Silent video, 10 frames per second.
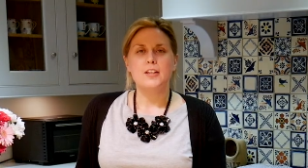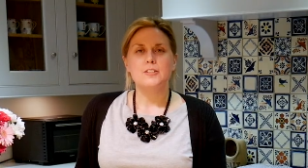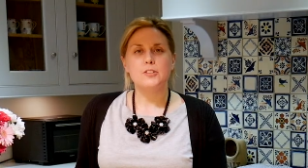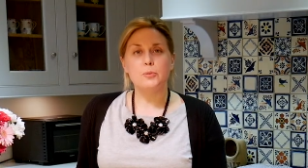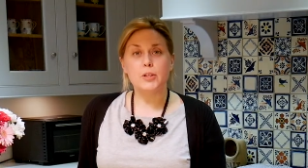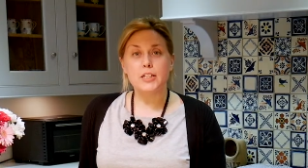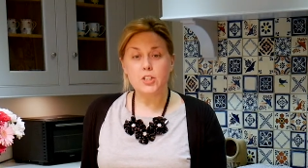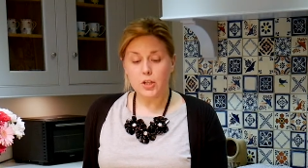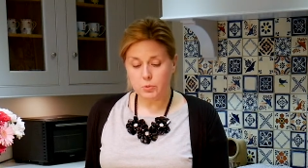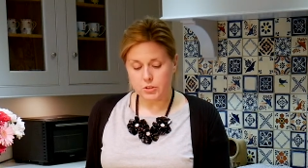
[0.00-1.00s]
So what I
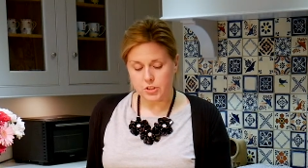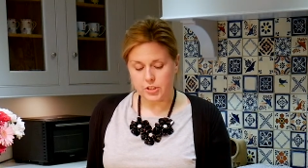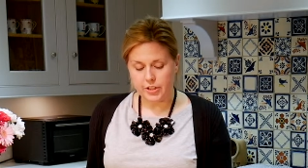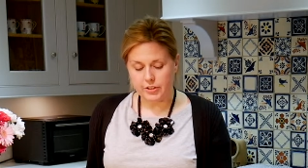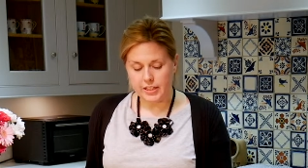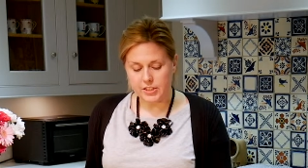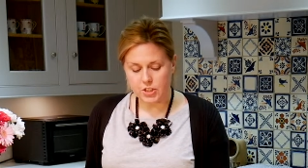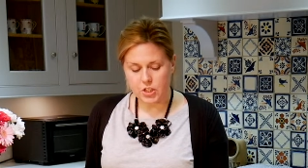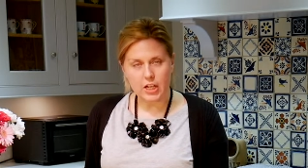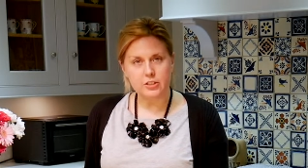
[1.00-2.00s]
don't want to do is
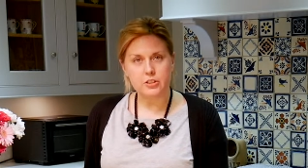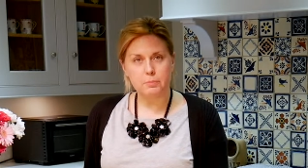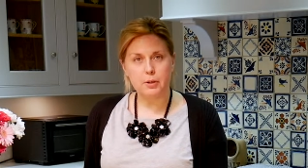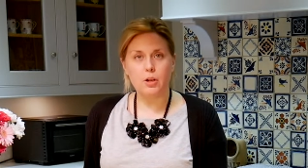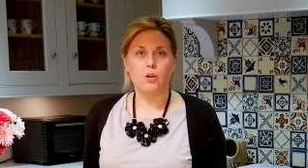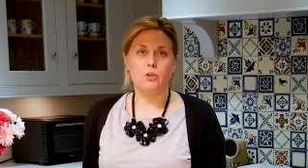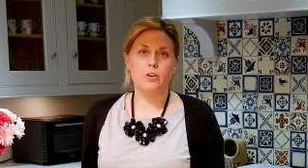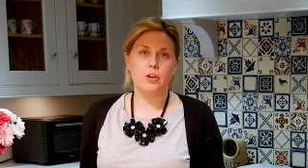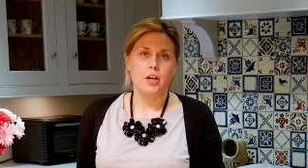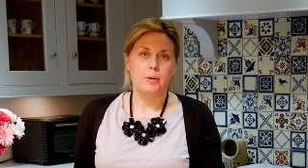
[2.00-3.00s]
just plonk
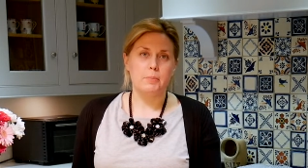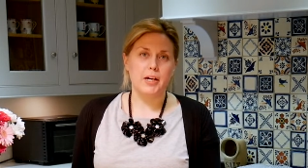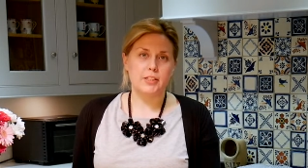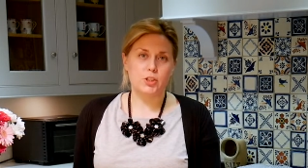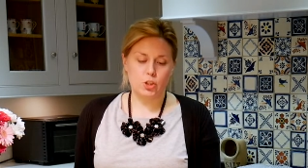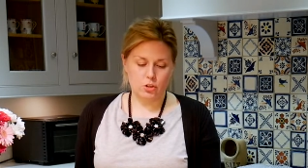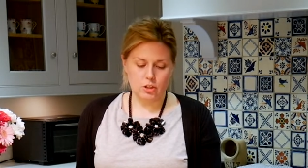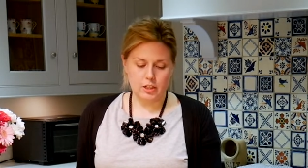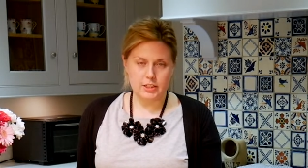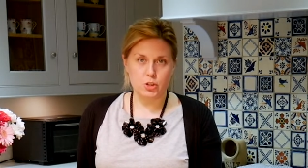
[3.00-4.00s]
my chocolate